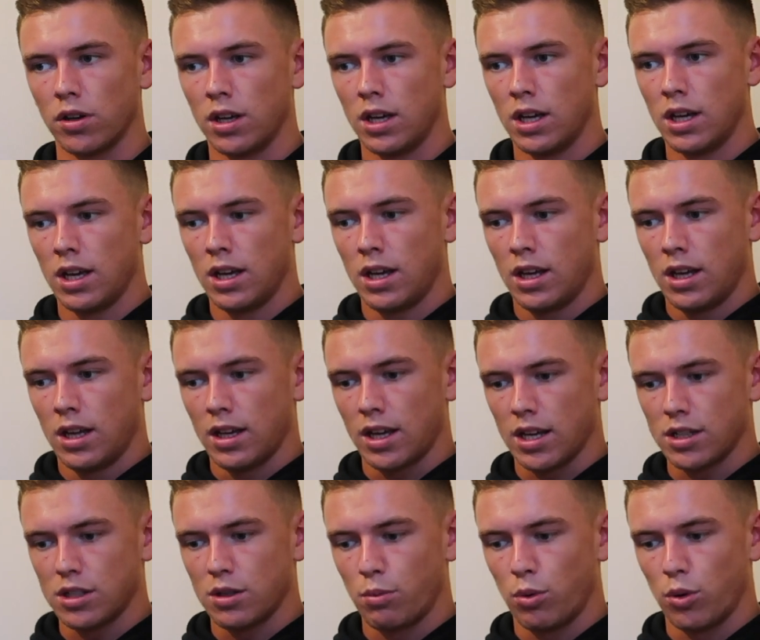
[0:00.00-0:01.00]
It
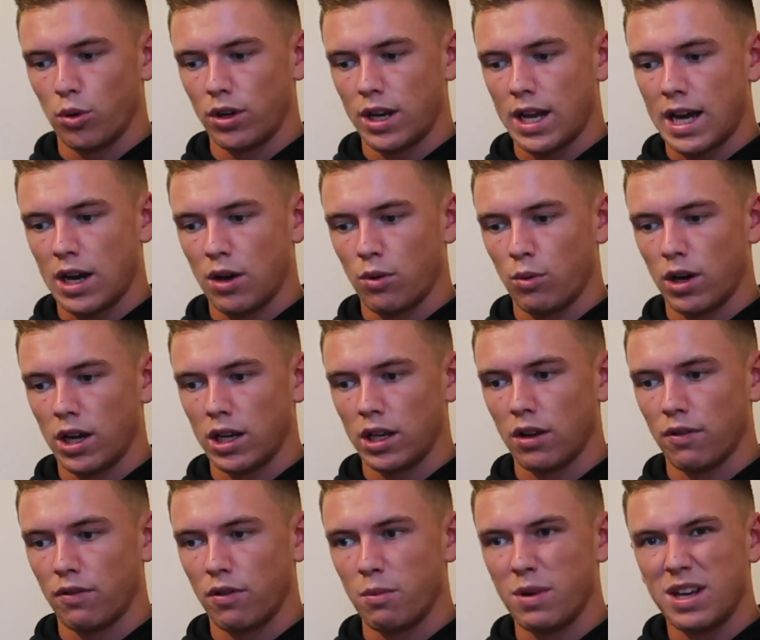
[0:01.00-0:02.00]
gets to the point now where, you
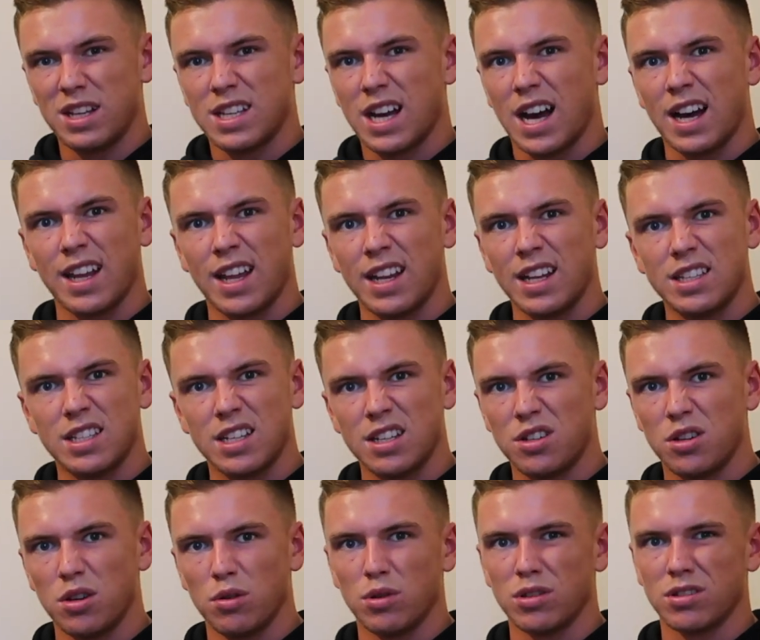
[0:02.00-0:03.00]
know, for me to add any
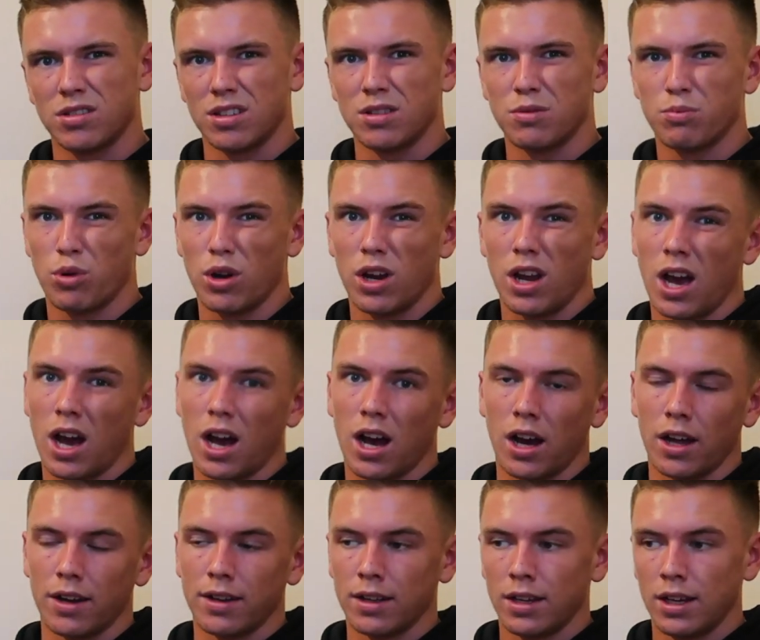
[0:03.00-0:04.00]
tissue is pretty
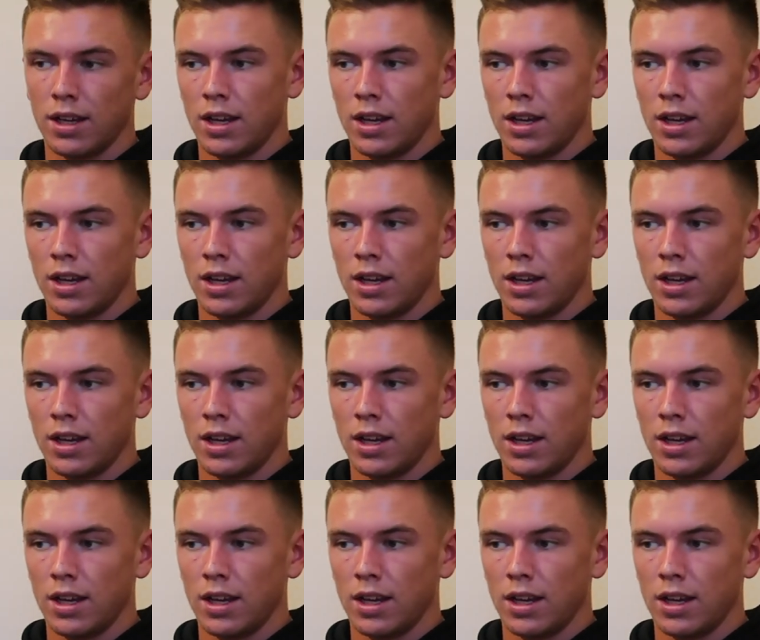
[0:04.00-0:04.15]
hard.